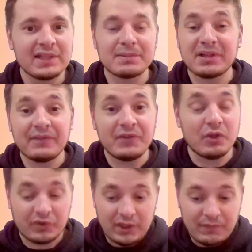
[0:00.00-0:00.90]
some kind of
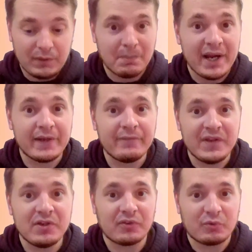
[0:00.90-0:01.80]
videos. Even my
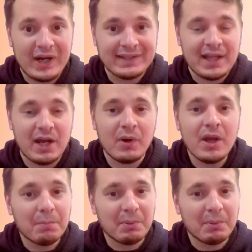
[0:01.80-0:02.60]
videos right now